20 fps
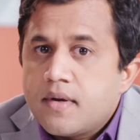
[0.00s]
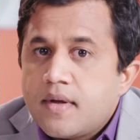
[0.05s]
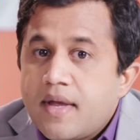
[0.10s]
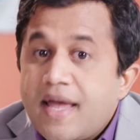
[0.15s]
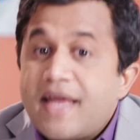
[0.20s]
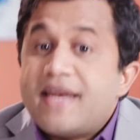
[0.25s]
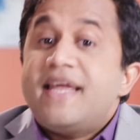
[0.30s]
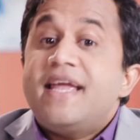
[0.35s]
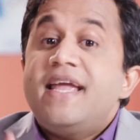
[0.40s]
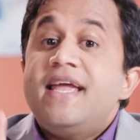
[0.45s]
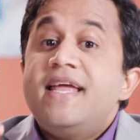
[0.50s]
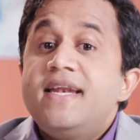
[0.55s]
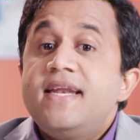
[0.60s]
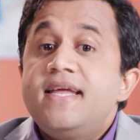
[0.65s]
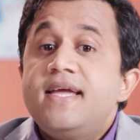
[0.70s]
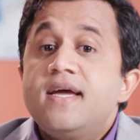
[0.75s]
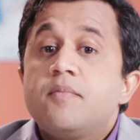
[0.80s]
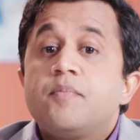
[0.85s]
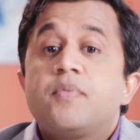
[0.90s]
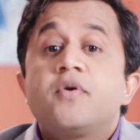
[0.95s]
And
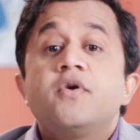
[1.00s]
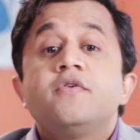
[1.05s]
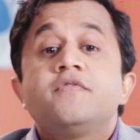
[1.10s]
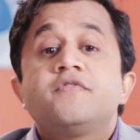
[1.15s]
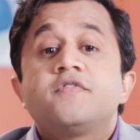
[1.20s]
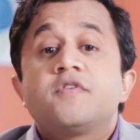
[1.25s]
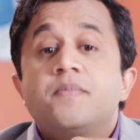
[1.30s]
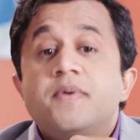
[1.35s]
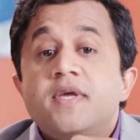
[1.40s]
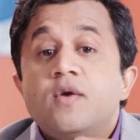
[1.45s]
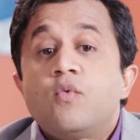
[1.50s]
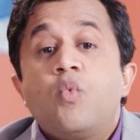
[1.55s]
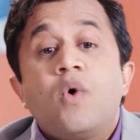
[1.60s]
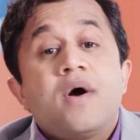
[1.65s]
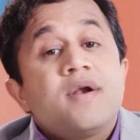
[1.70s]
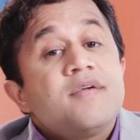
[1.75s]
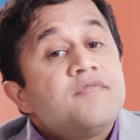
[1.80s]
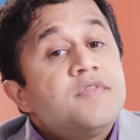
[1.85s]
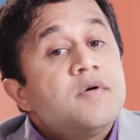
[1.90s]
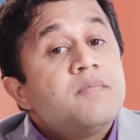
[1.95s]
India proves to be
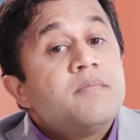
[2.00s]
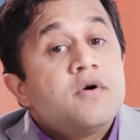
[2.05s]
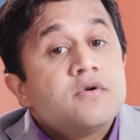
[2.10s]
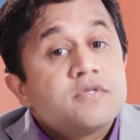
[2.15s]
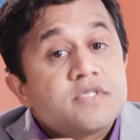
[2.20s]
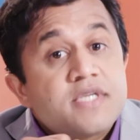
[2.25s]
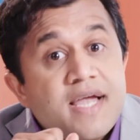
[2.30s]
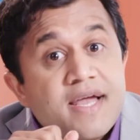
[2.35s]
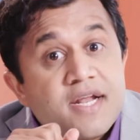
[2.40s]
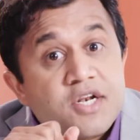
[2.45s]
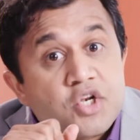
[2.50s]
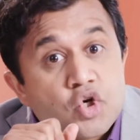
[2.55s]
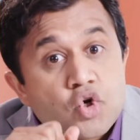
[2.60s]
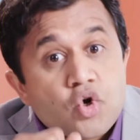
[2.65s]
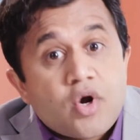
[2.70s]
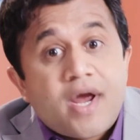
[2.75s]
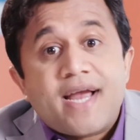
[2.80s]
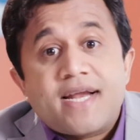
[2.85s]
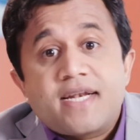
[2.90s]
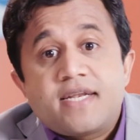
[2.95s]
one of the most
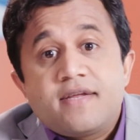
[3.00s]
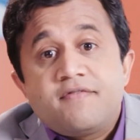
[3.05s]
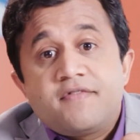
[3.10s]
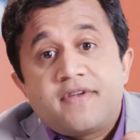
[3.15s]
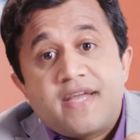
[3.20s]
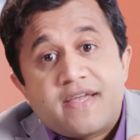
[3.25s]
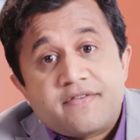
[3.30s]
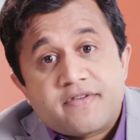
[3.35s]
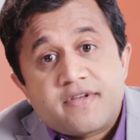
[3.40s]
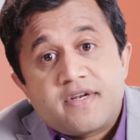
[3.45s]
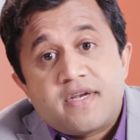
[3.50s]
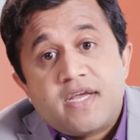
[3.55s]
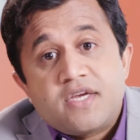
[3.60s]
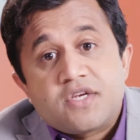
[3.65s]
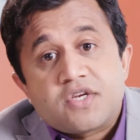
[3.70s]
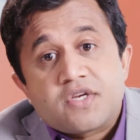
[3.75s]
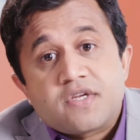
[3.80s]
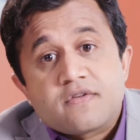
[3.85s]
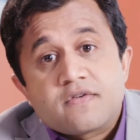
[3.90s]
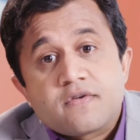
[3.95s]
attractive
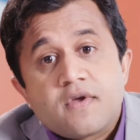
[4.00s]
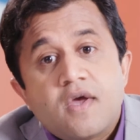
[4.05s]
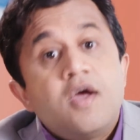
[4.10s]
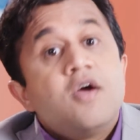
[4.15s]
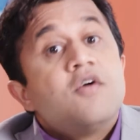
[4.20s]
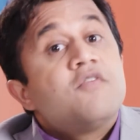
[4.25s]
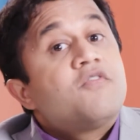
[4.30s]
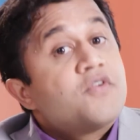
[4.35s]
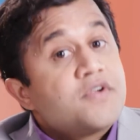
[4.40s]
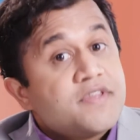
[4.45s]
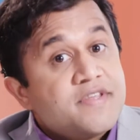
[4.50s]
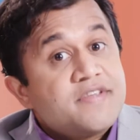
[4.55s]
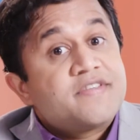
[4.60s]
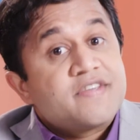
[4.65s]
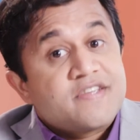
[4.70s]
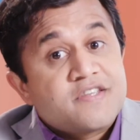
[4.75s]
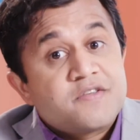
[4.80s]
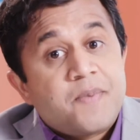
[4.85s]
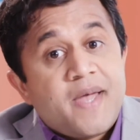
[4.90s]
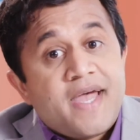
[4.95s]
destinations for this
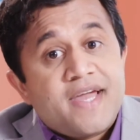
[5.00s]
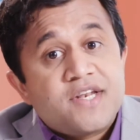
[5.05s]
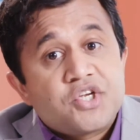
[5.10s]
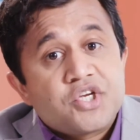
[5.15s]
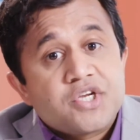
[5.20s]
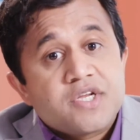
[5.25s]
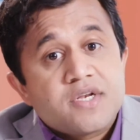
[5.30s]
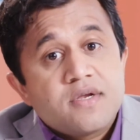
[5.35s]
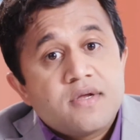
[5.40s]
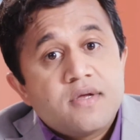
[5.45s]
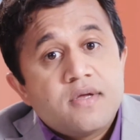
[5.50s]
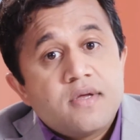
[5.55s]
expansion.